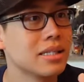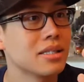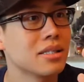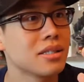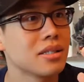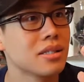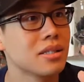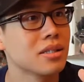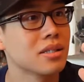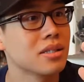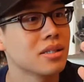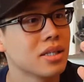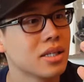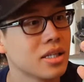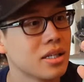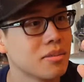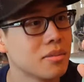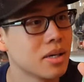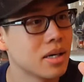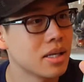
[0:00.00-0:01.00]
So
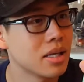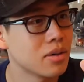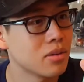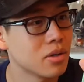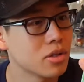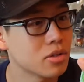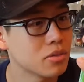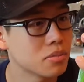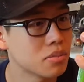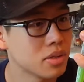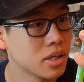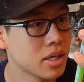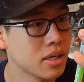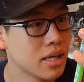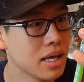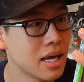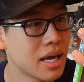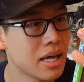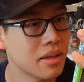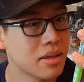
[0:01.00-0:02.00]
anybody that wants to play
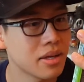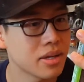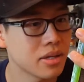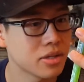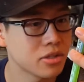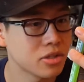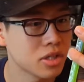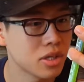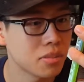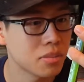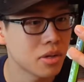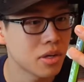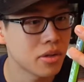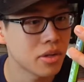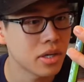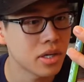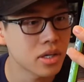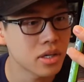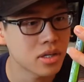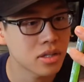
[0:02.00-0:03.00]
that, they could jump on
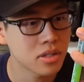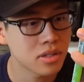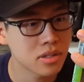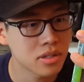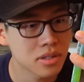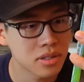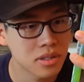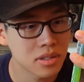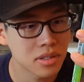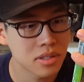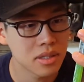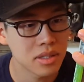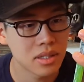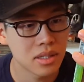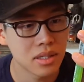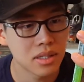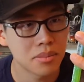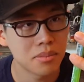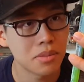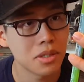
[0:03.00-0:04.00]
there.
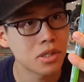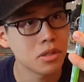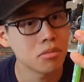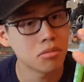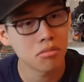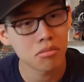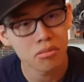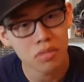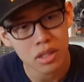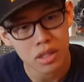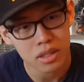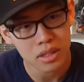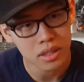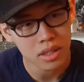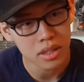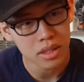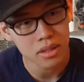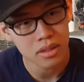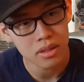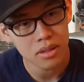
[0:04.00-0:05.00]
But like I
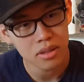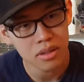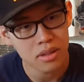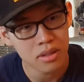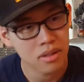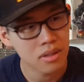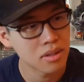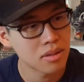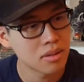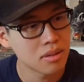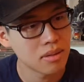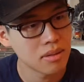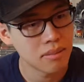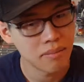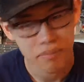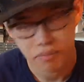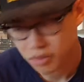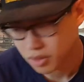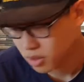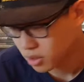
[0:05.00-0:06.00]
said,
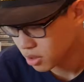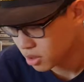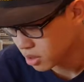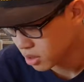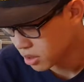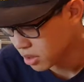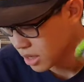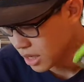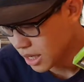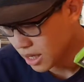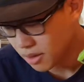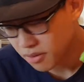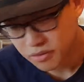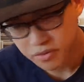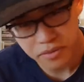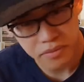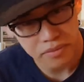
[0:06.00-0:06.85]
it's good to have.